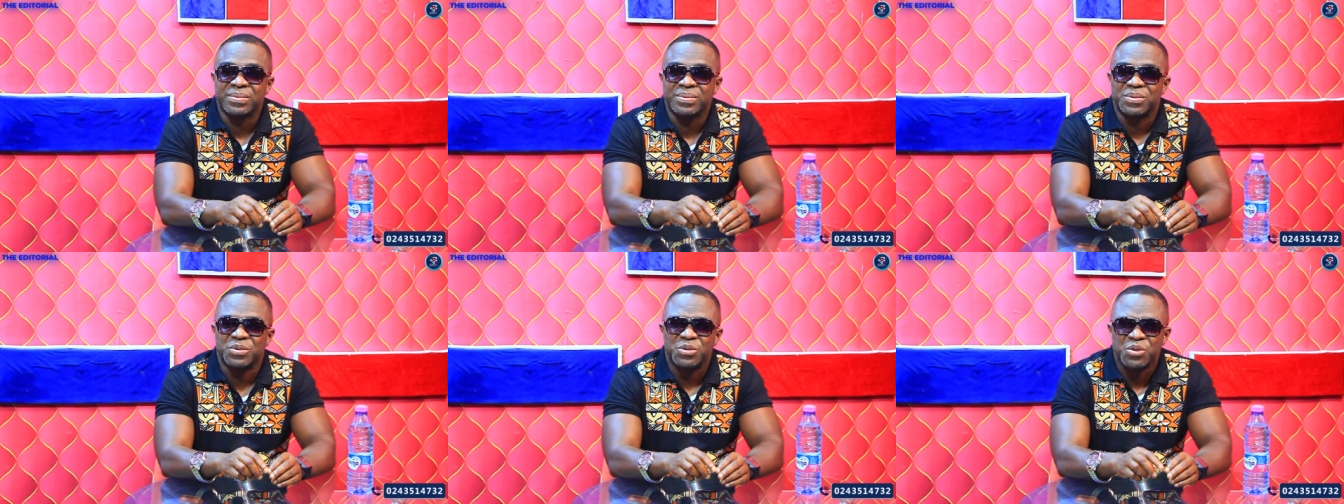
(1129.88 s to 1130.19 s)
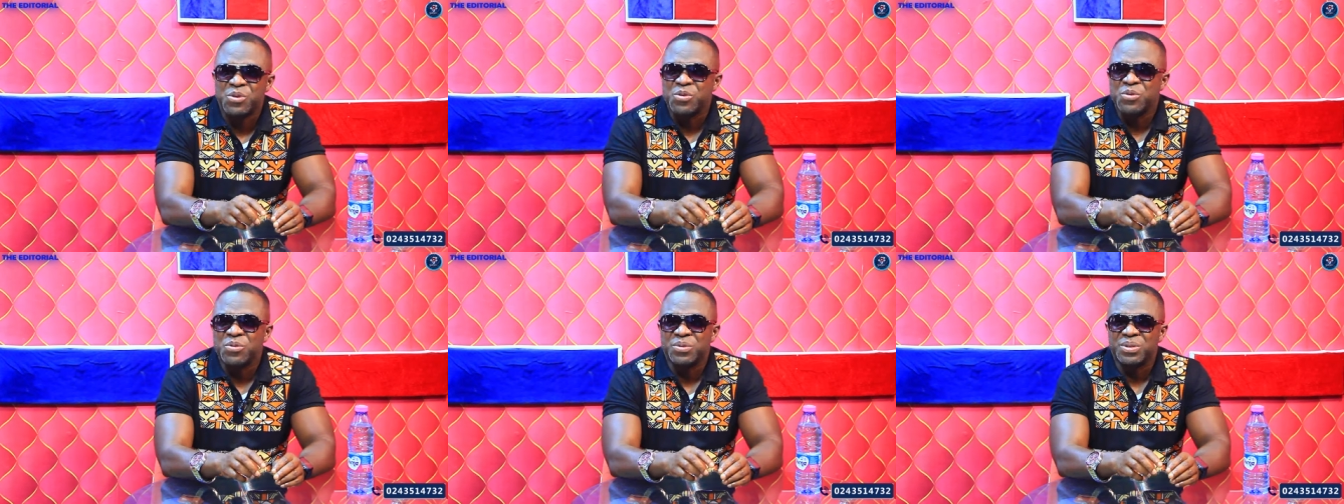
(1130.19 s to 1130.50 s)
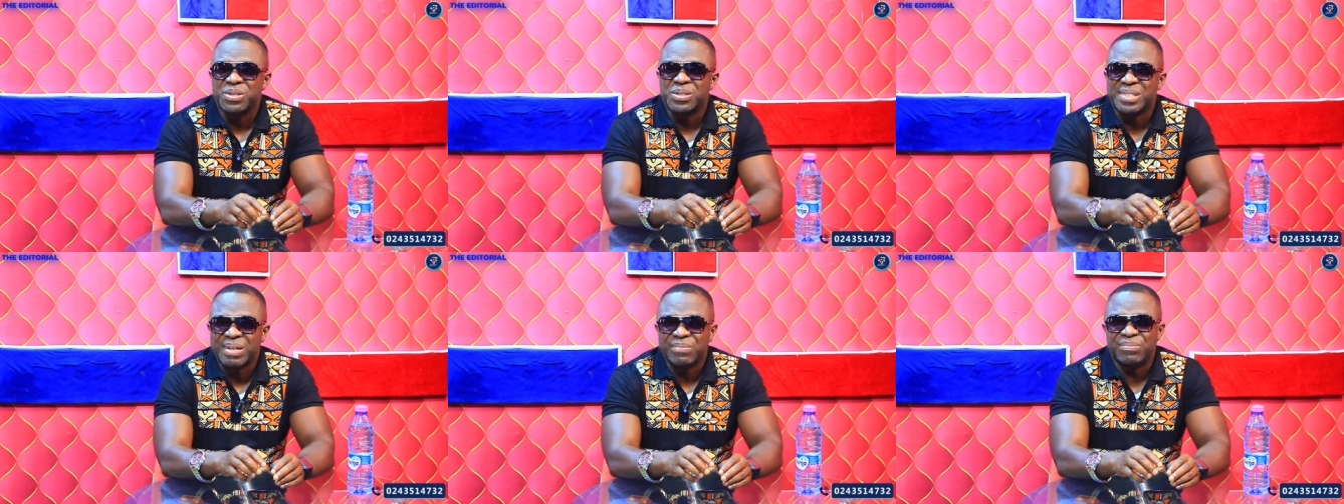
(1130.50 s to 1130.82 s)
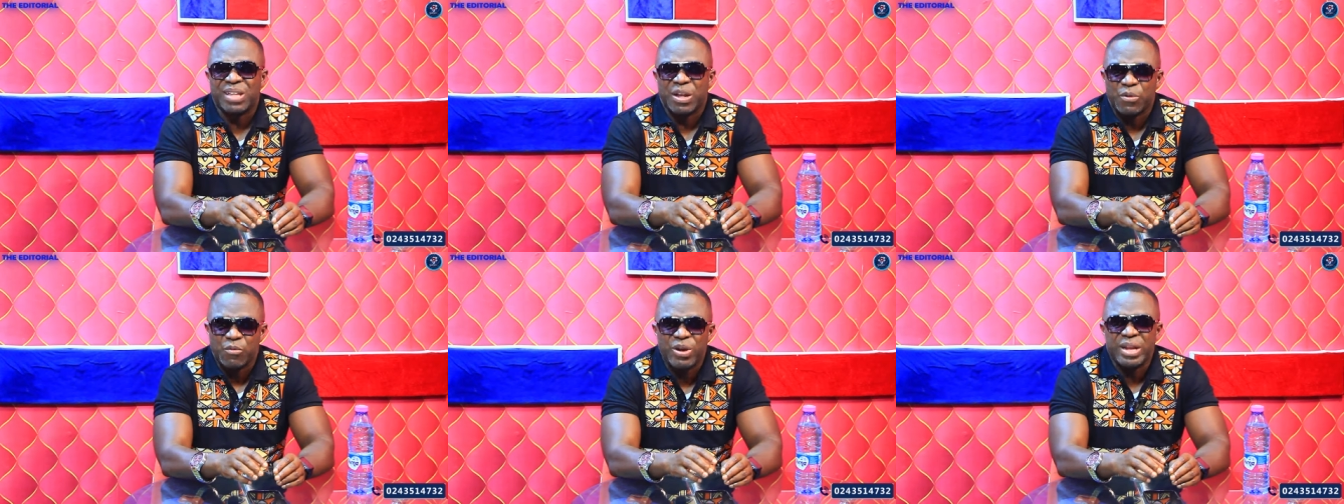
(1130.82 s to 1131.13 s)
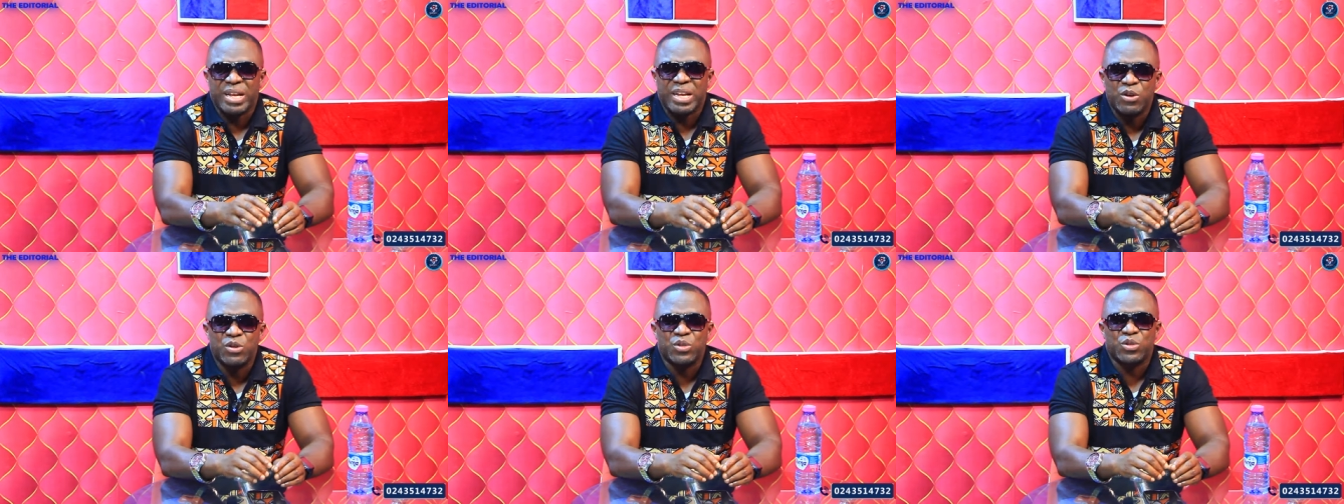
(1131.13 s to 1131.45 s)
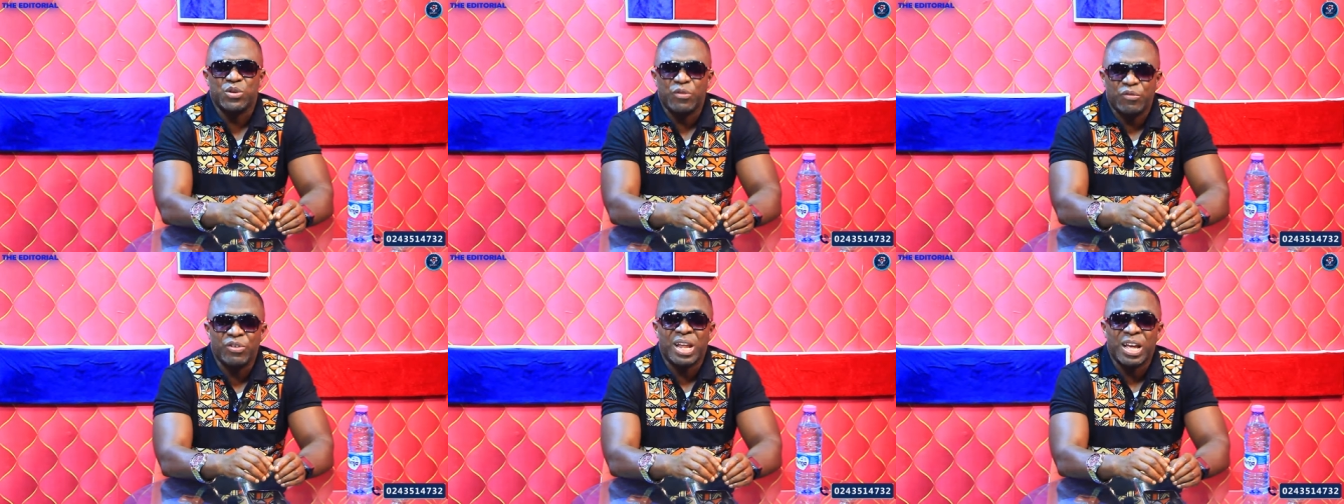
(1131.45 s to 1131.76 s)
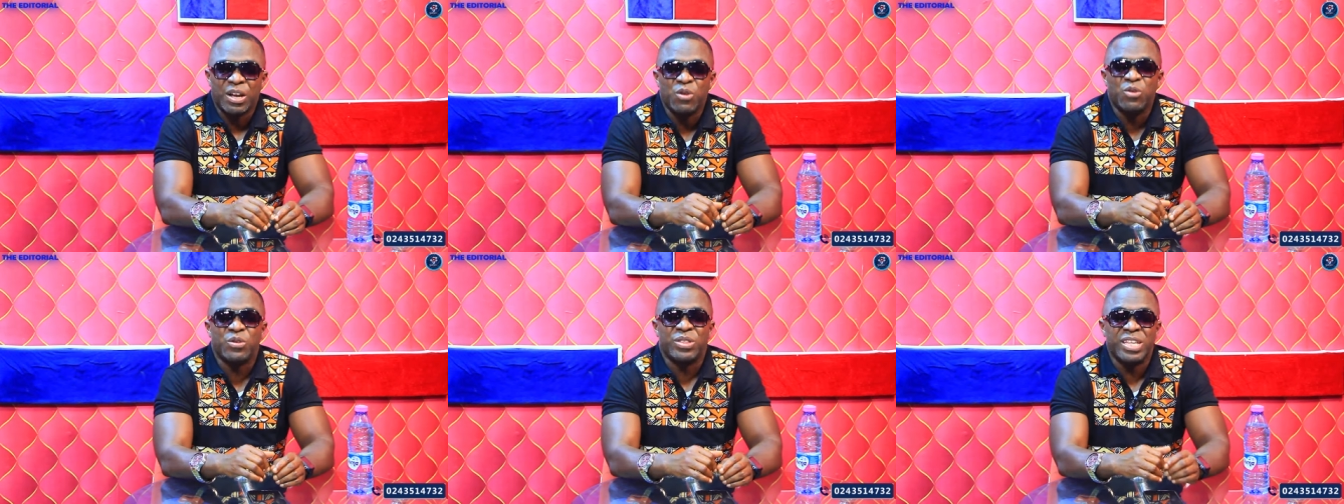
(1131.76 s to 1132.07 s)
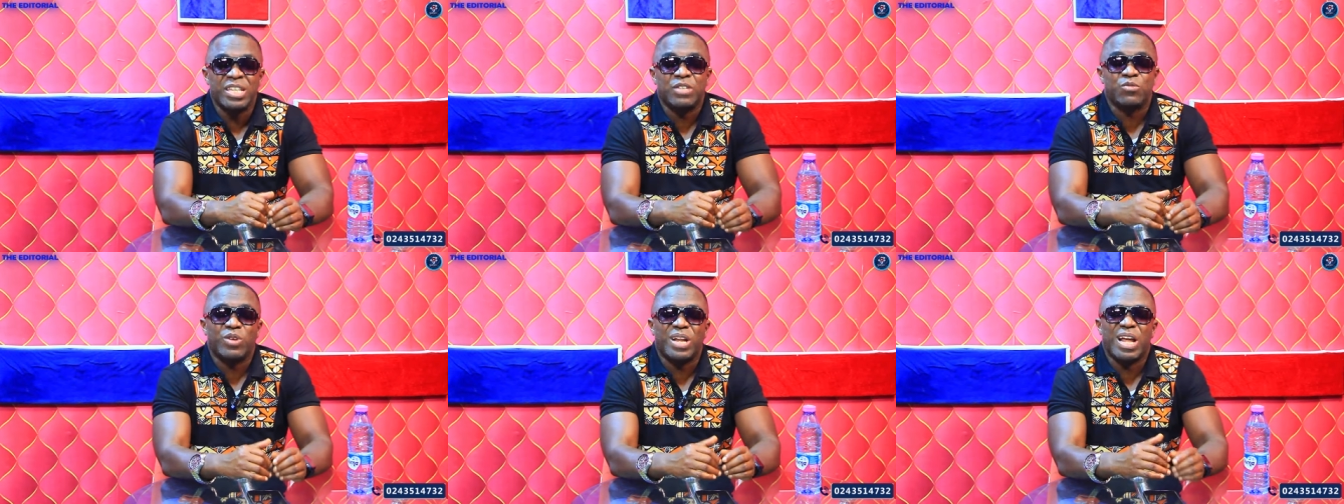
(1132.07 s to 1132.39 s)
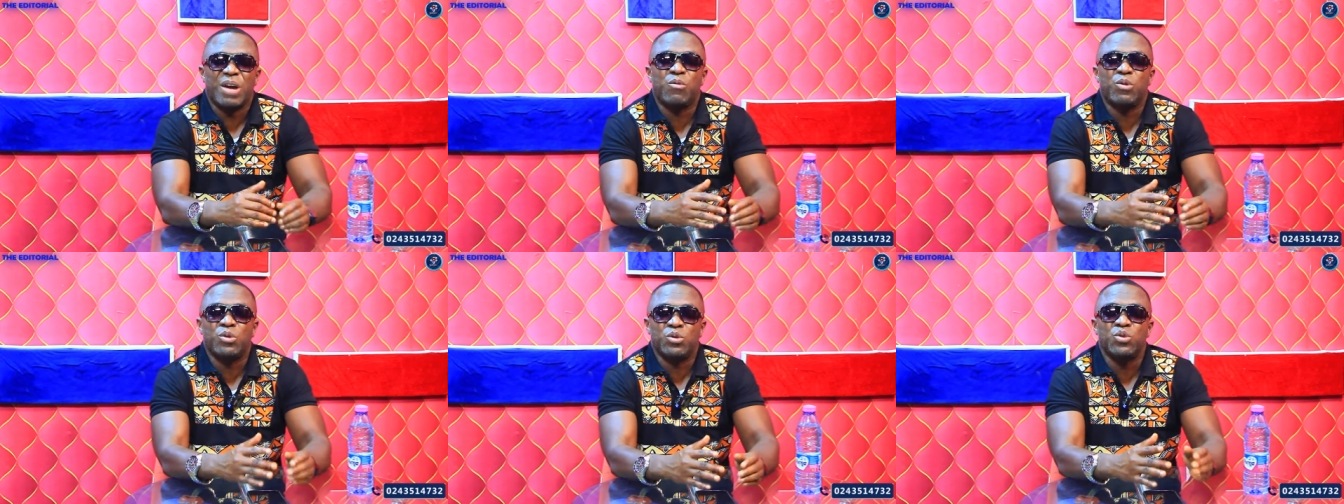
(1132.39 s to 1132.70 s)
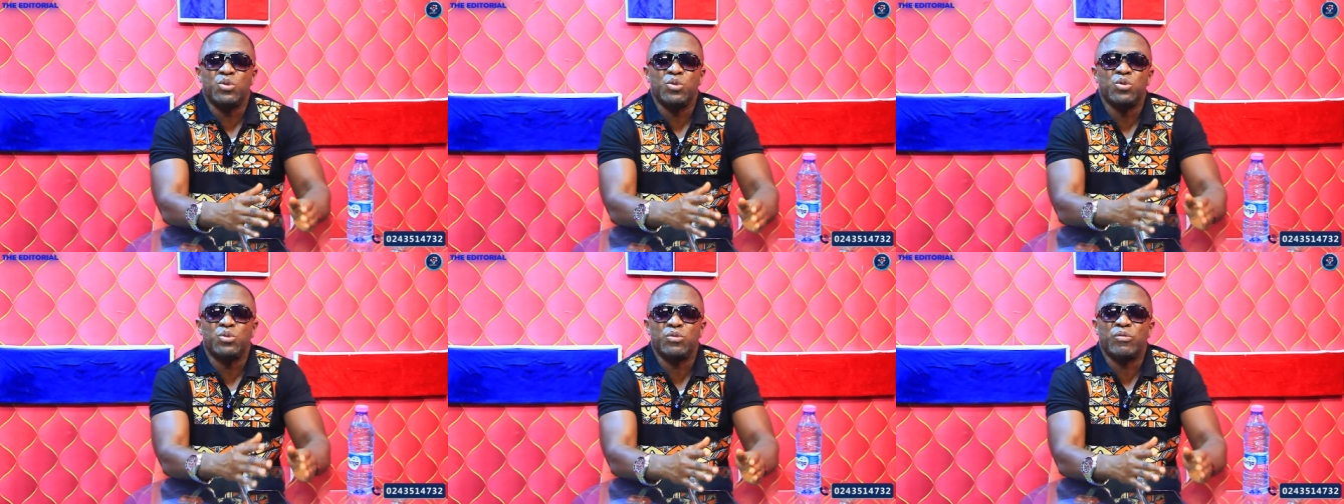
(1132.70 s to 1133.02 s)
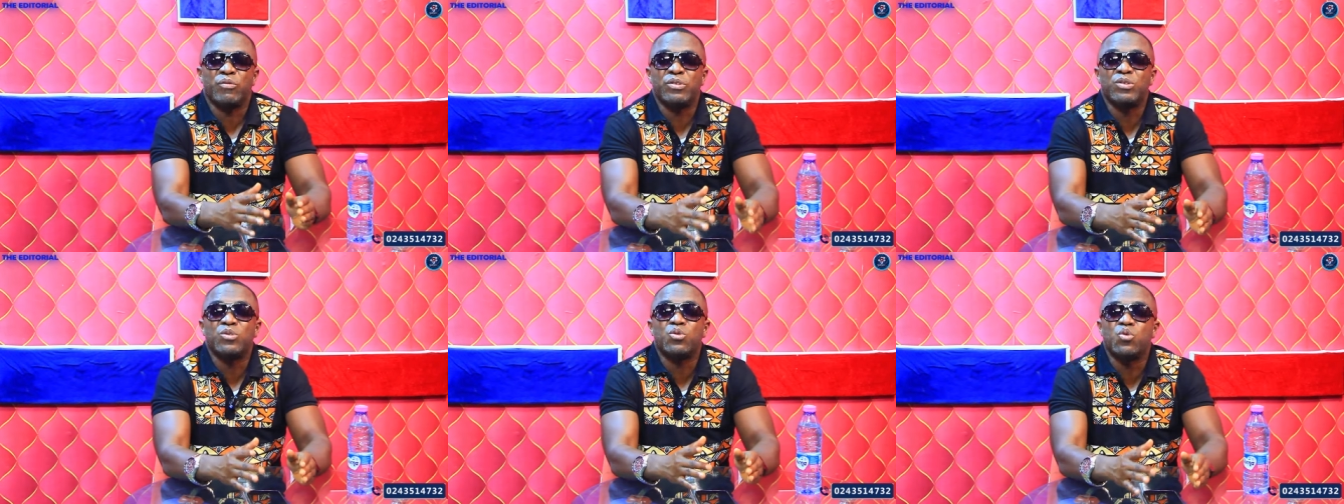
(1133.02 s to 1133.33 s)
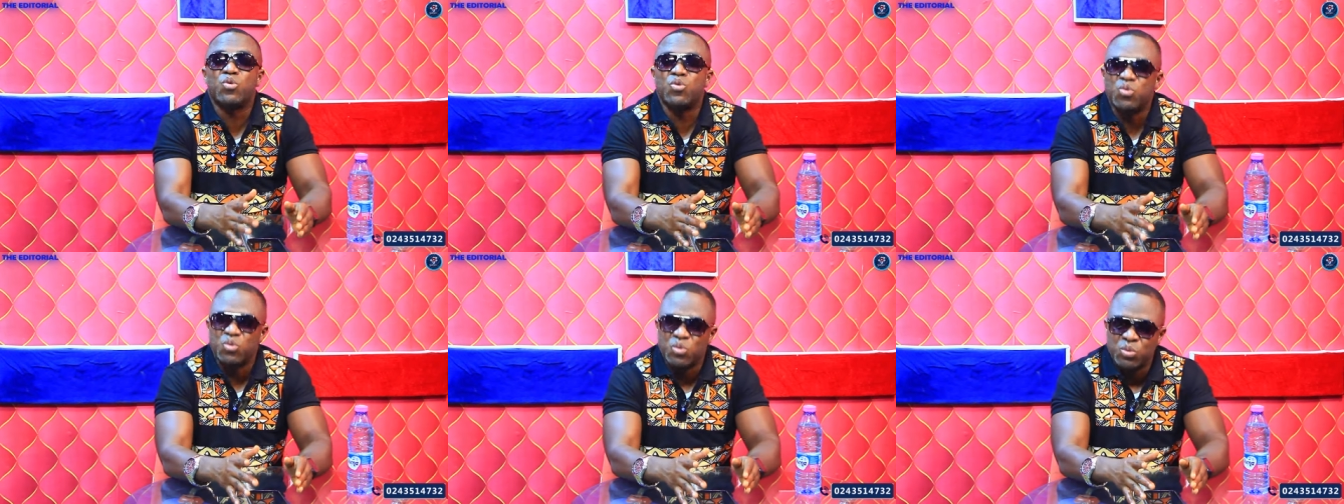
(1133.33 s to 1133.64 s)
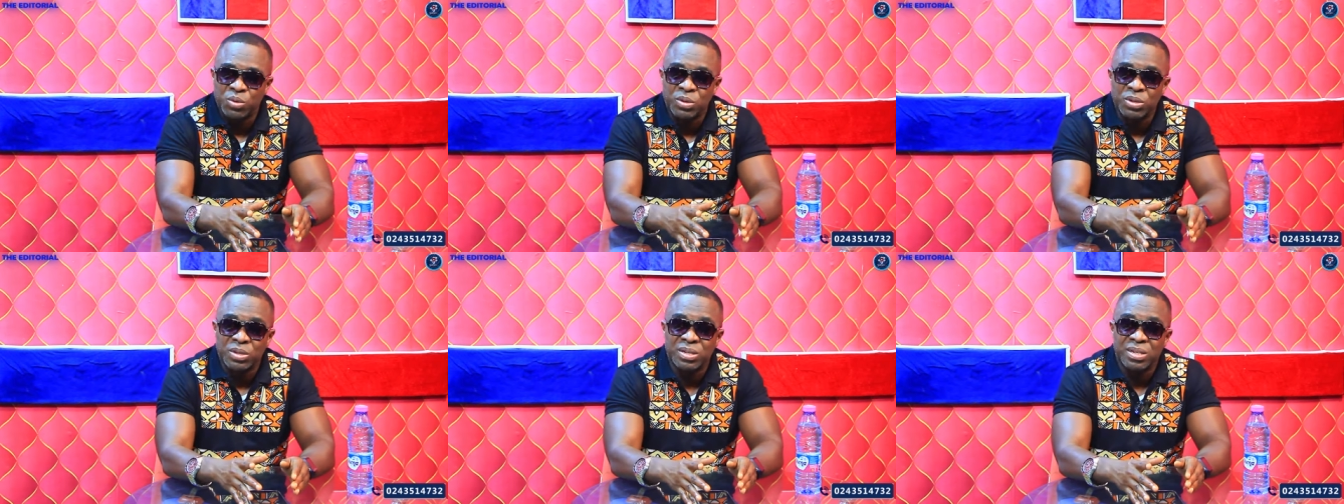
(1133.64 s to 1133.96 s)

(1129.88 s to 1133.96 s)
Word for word: So sometimes when they also feel like, oh, this is what I want to do to feel cool.